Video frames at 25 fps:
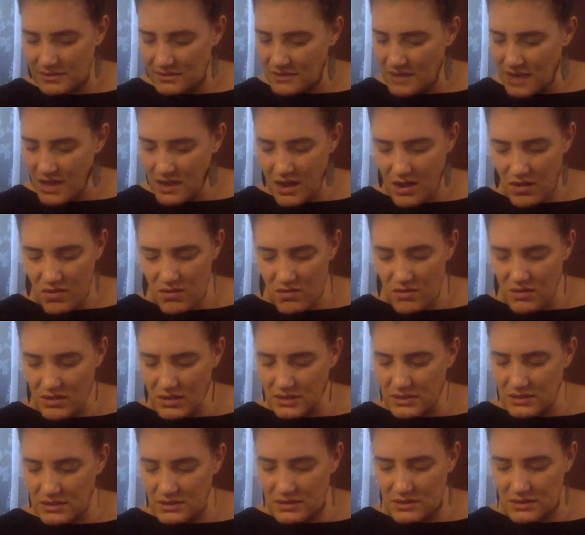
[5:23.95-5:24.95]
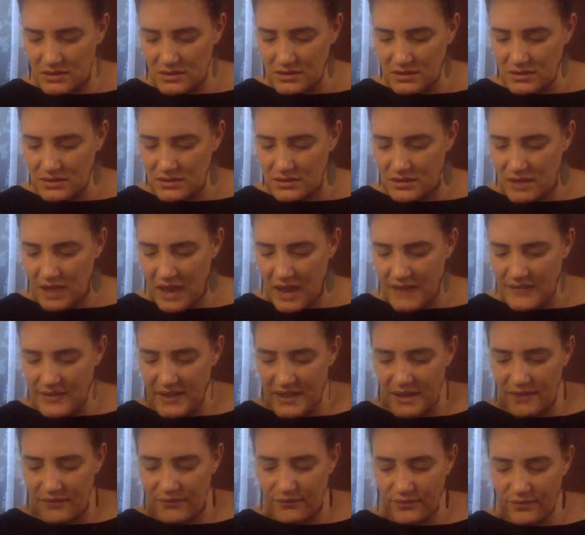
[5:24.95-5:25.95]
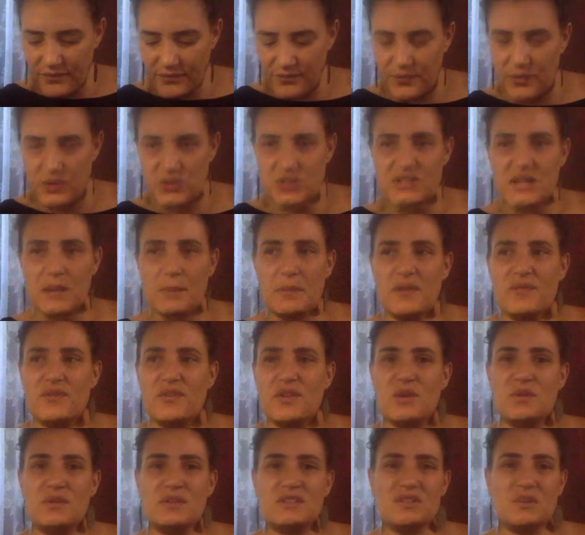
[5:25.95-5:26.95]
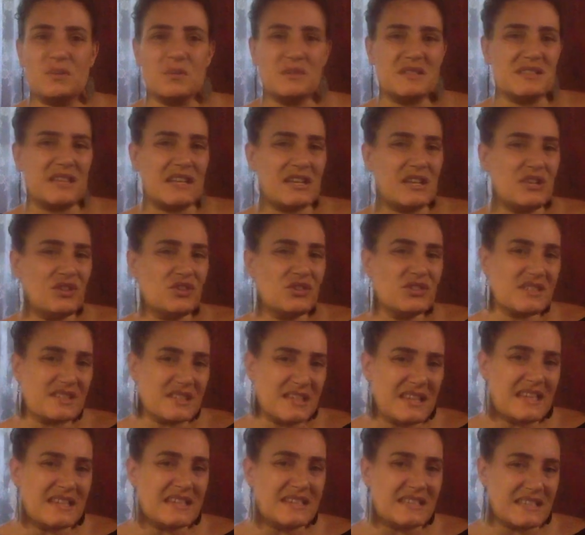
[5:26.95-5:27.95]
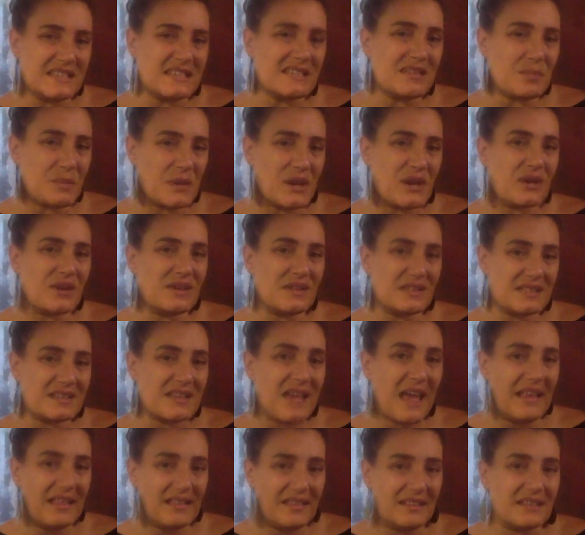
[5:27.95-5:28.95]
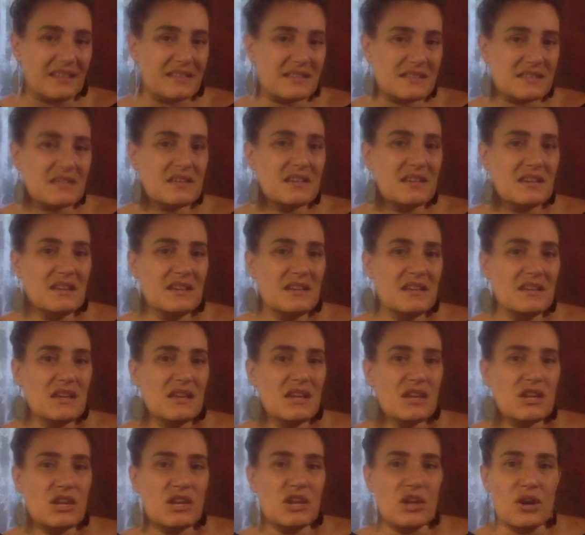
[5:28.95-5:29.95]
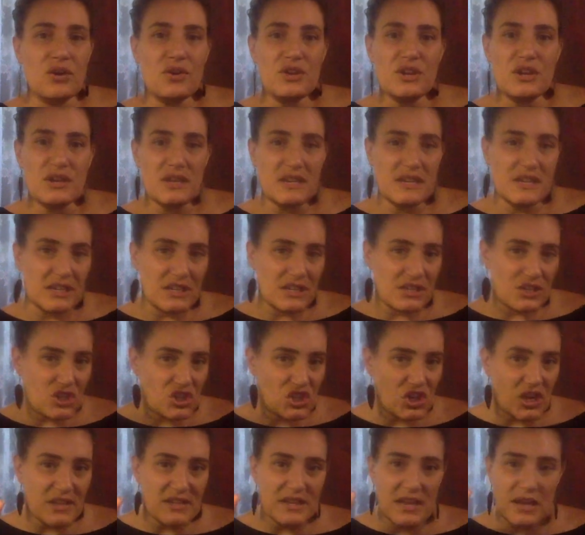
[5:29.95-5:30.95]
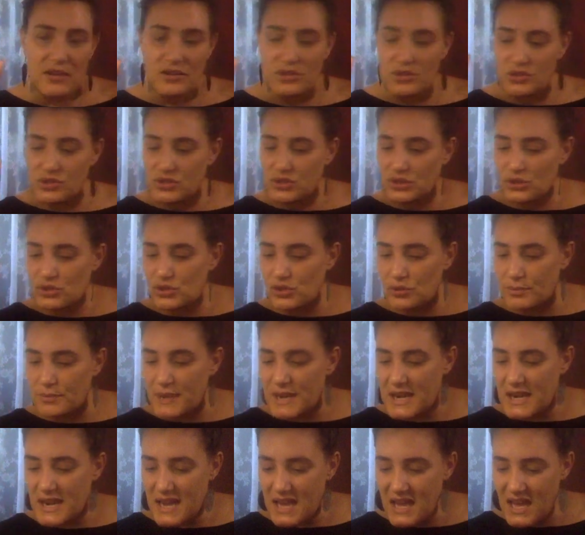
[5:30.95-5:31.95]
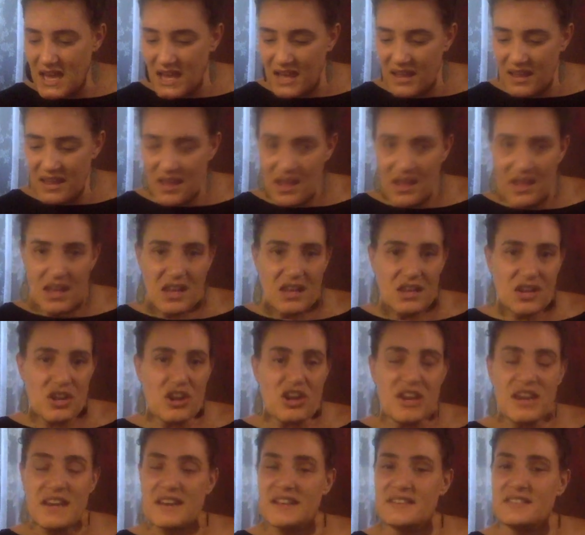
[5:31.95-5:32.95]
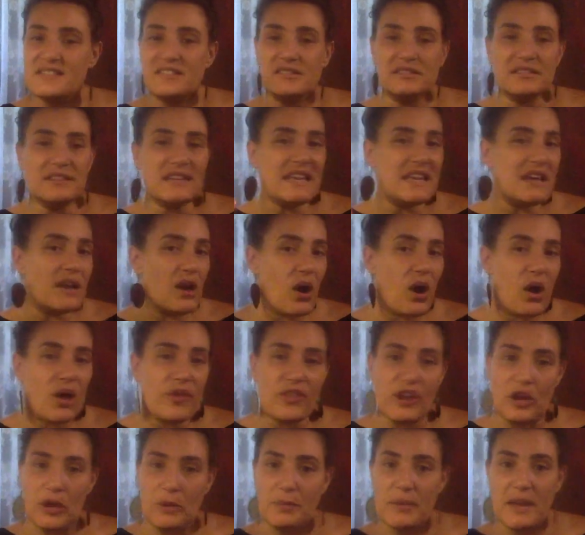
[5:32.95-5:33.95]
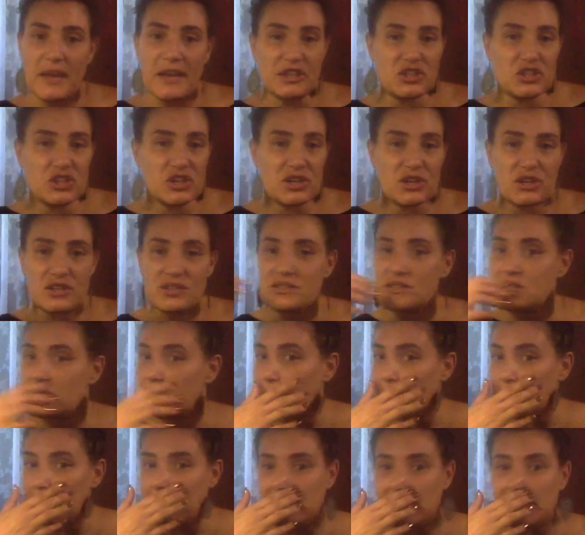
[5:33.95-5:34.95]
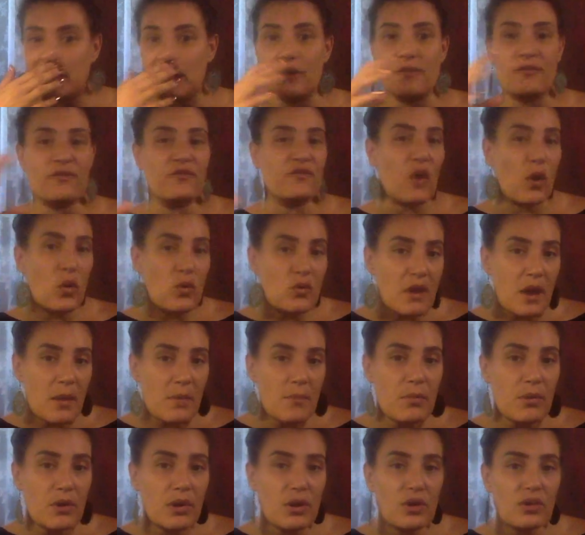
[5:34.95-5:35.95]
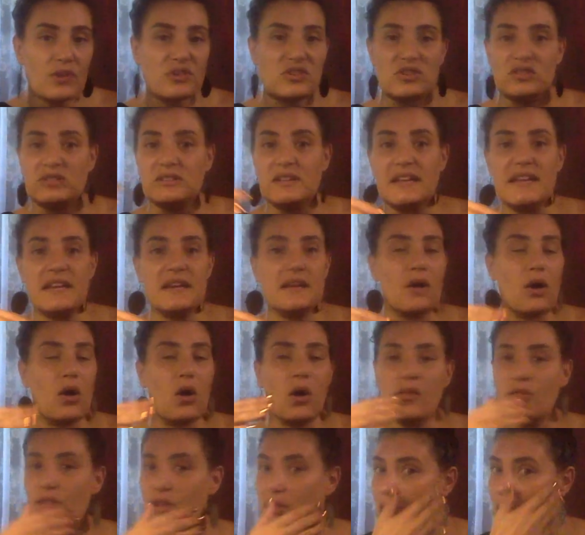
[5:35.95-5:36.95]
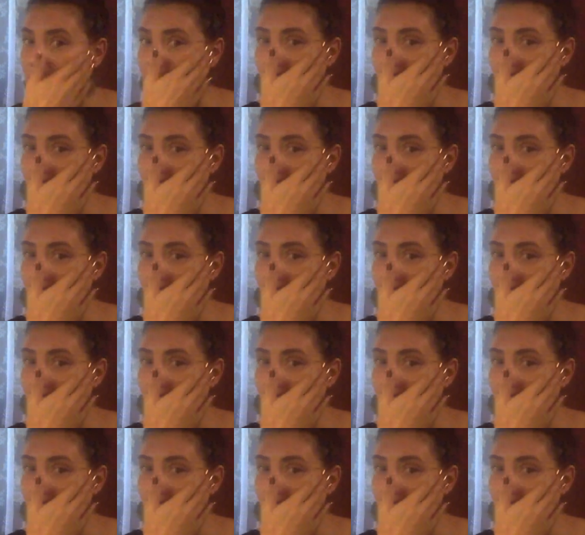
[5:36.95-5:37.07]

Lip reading: You know, I think for some of you, it's almost like you just need to disappear in silence. You know, you need to shut down your social media. You need to delete all their pictures, delete their phone number, delete all